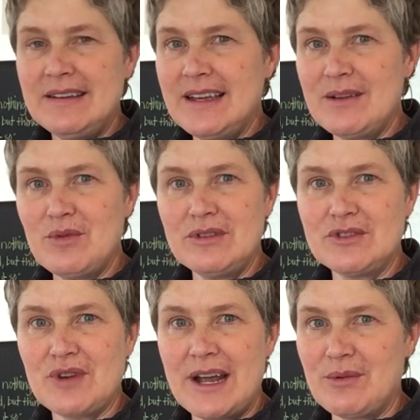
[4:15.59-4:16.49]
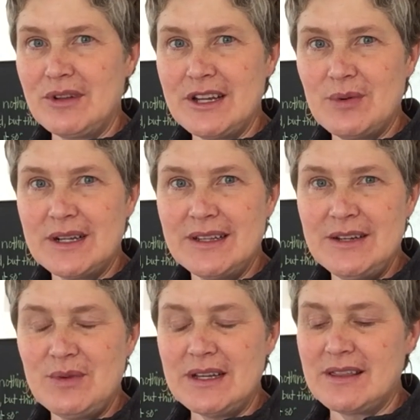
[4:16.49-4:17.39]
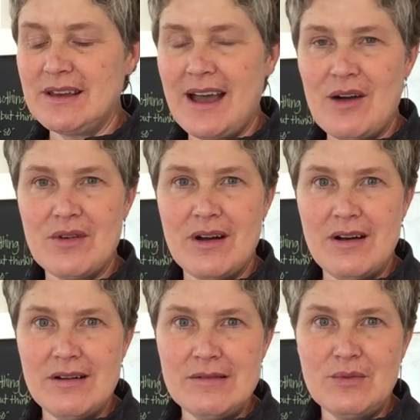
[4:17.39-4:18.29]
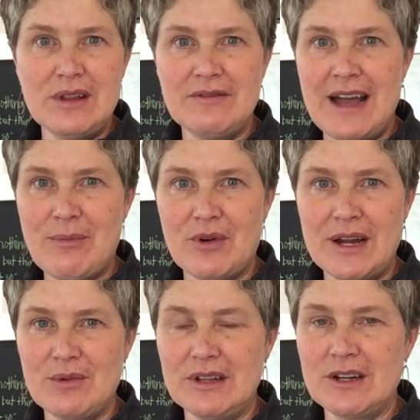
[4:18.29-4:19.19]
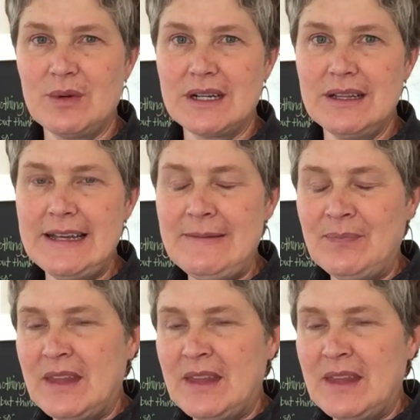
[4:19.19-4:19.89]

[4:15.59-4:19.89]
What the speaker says: It will dry really quickly with the alcohol, will evaporate really quickly.